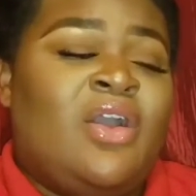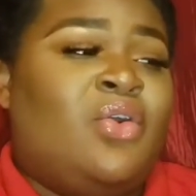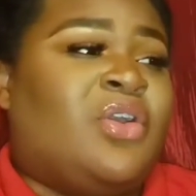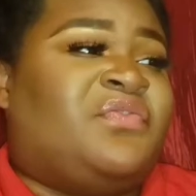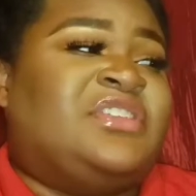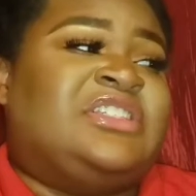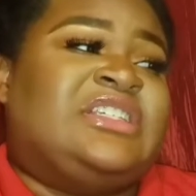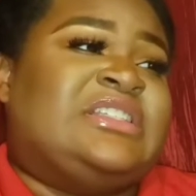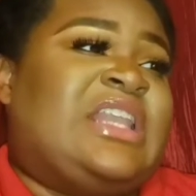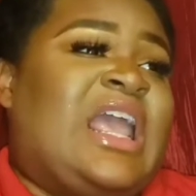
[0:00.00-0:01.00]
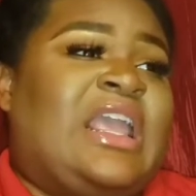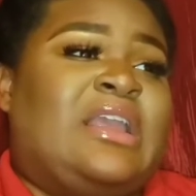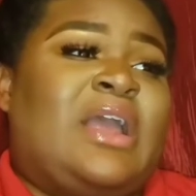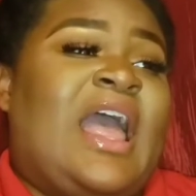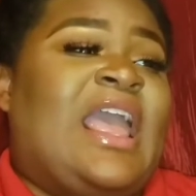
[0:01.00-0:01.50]
or if it's just,
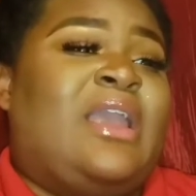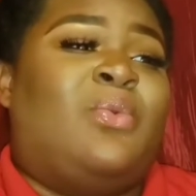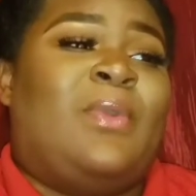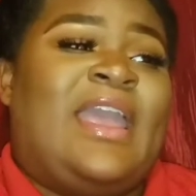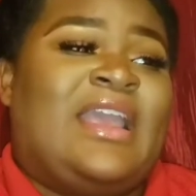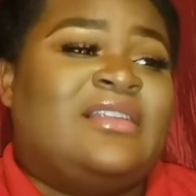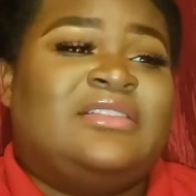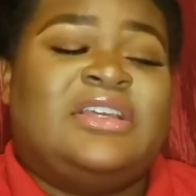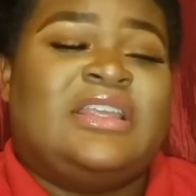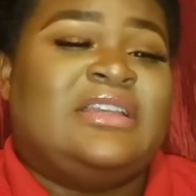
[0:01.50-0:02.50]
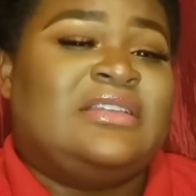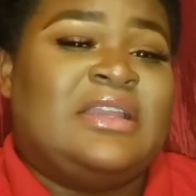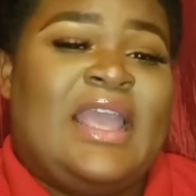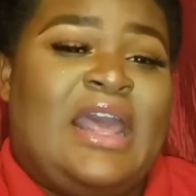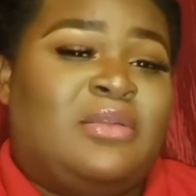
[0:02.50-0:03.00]
like, I hate wet-looking
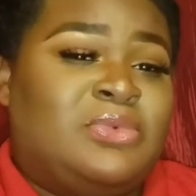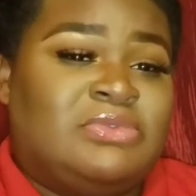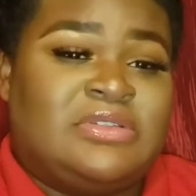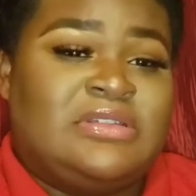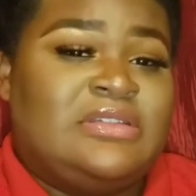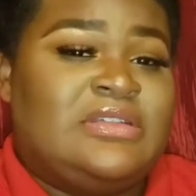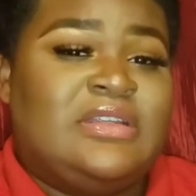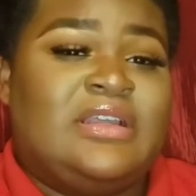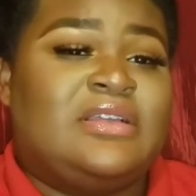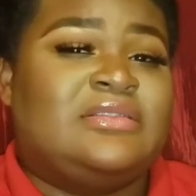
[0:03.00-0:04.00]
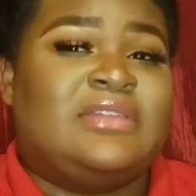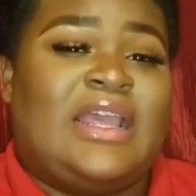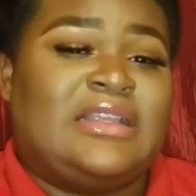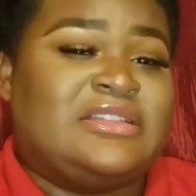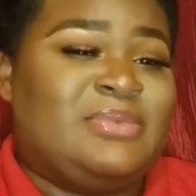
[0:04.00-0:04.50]
animals,
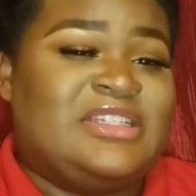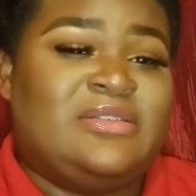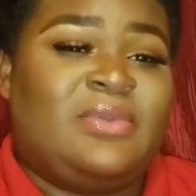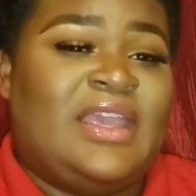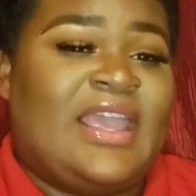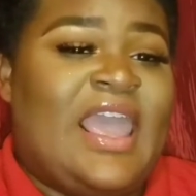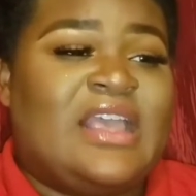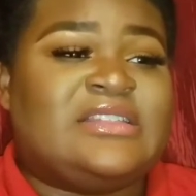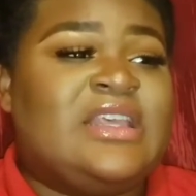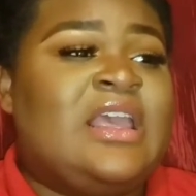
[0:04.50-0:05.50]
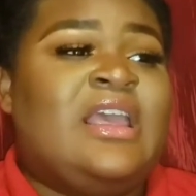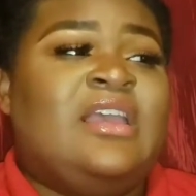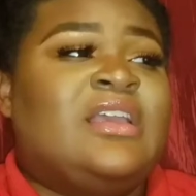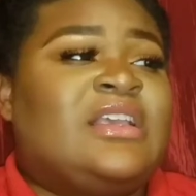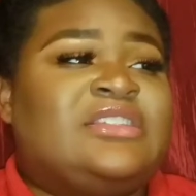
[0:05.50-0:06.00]
like, especially wet cats.
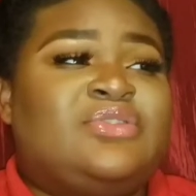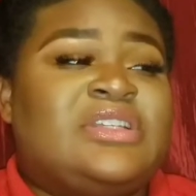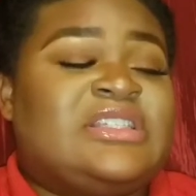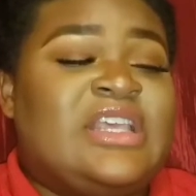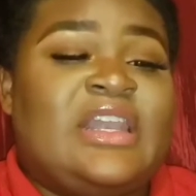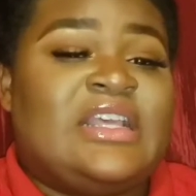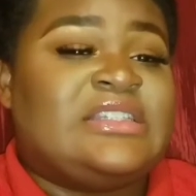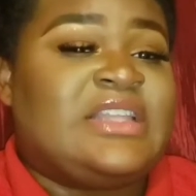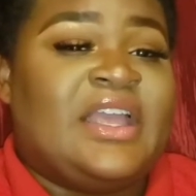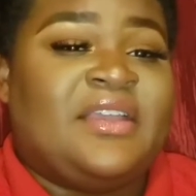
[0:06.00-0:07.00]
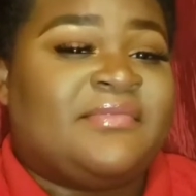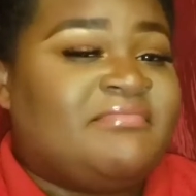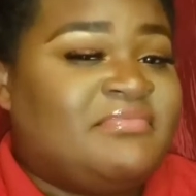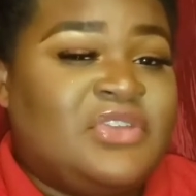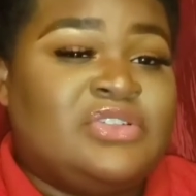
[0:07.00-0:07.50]
Because you could tell that stink.
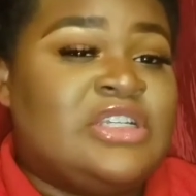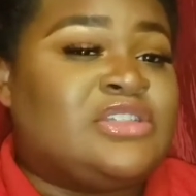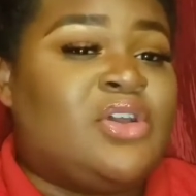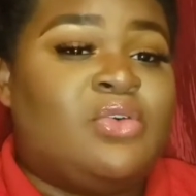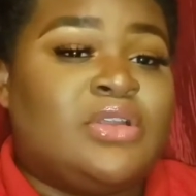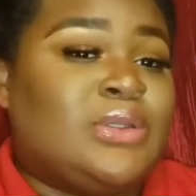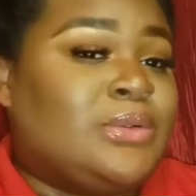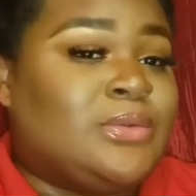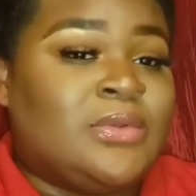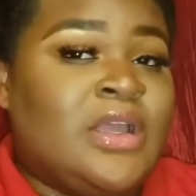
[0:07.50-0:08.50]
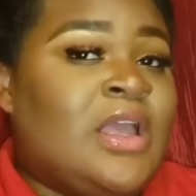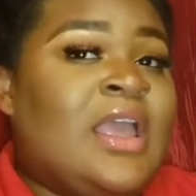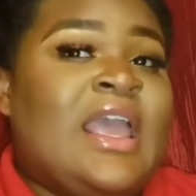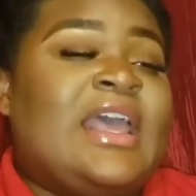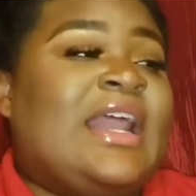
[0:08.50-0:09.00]
You just know it do.
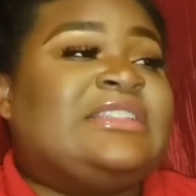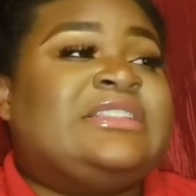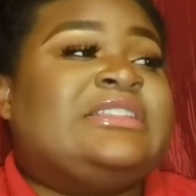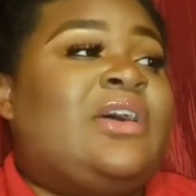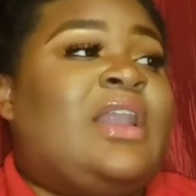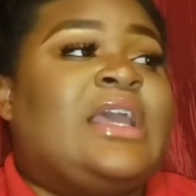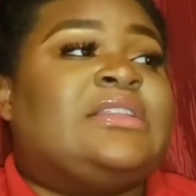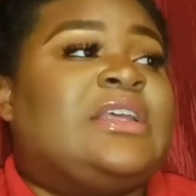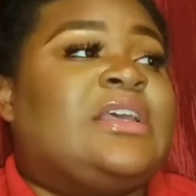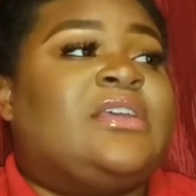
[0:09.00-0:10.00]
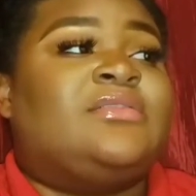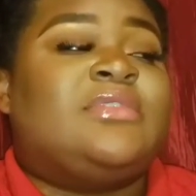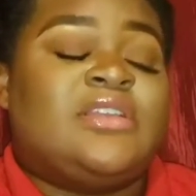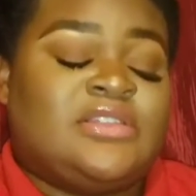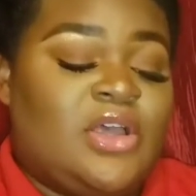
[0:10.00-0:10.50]
And I just don't like that.
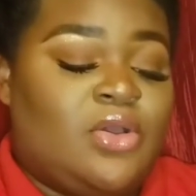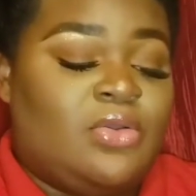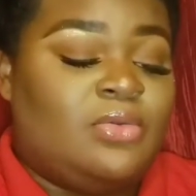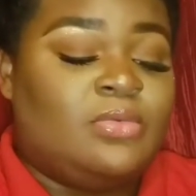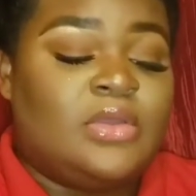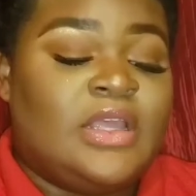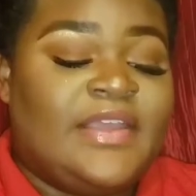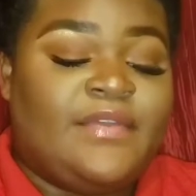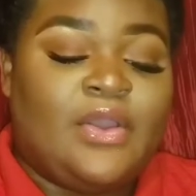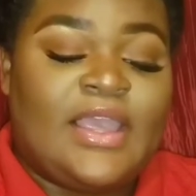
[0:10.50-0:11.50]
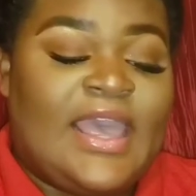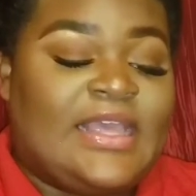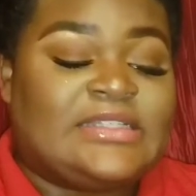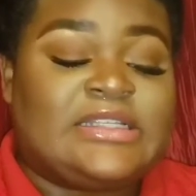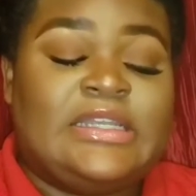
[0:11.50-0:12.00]
So, if your cat
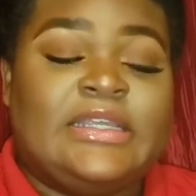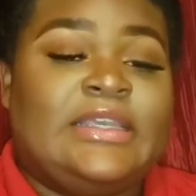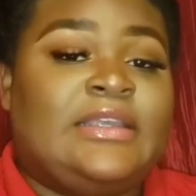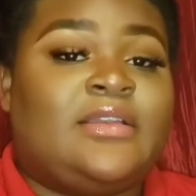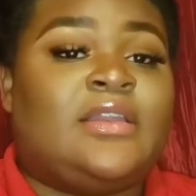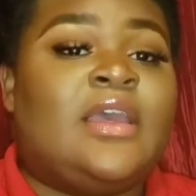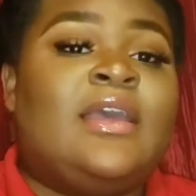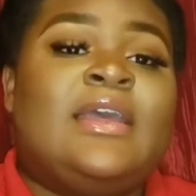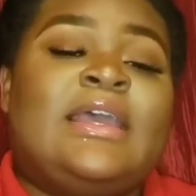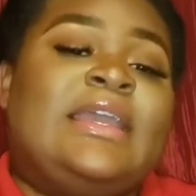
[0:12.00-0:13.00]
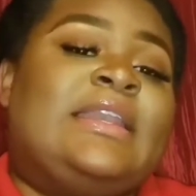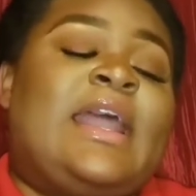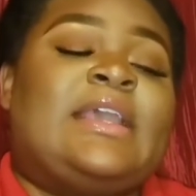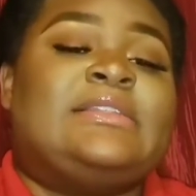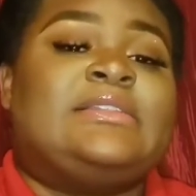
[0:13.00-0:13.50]
is clean and
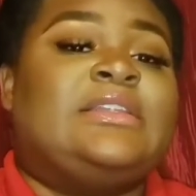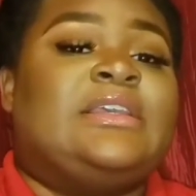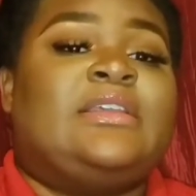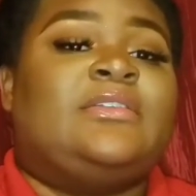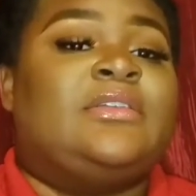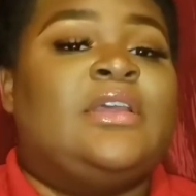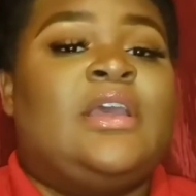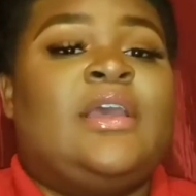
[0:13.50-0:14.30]
nice-looking,